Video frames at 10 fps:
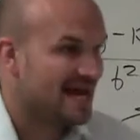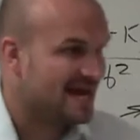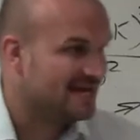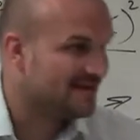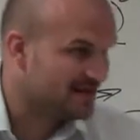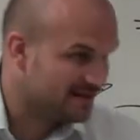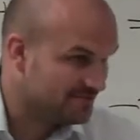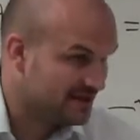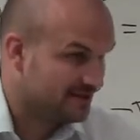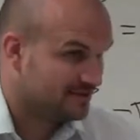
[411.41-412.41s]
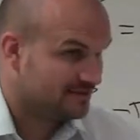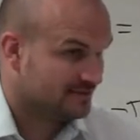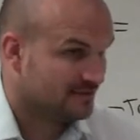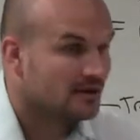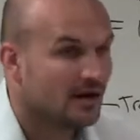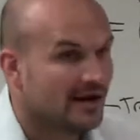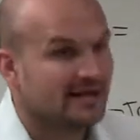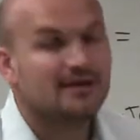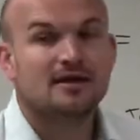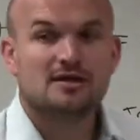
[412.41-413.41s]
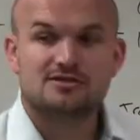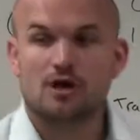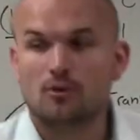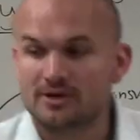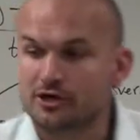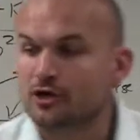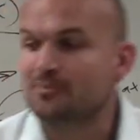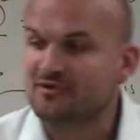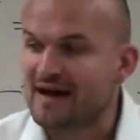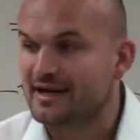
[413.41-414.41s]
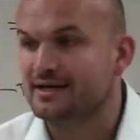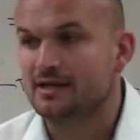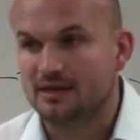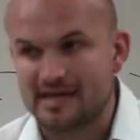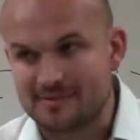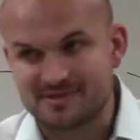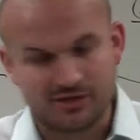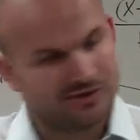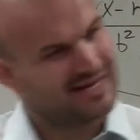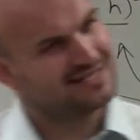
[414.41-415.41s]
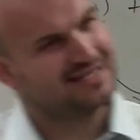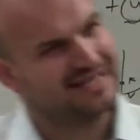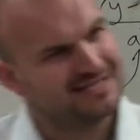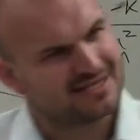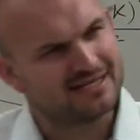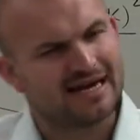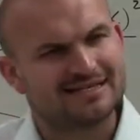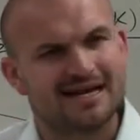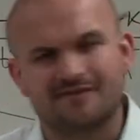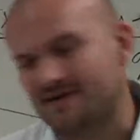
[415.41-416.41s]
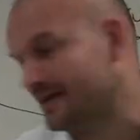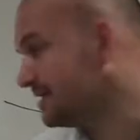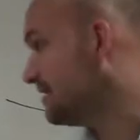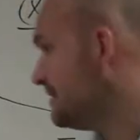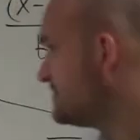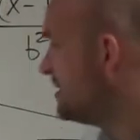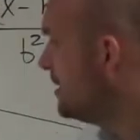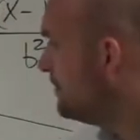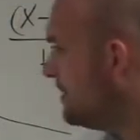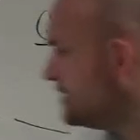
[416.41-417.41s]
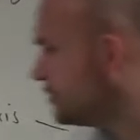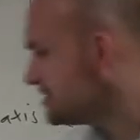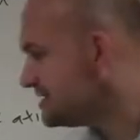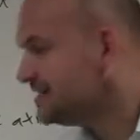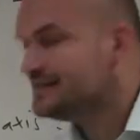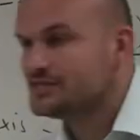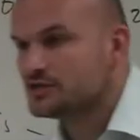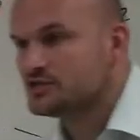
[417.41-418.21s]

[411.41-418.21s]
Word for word: a and then b. All right? So when you're provided an ellipse, and you guys can easily identify an ellipse by noticing these are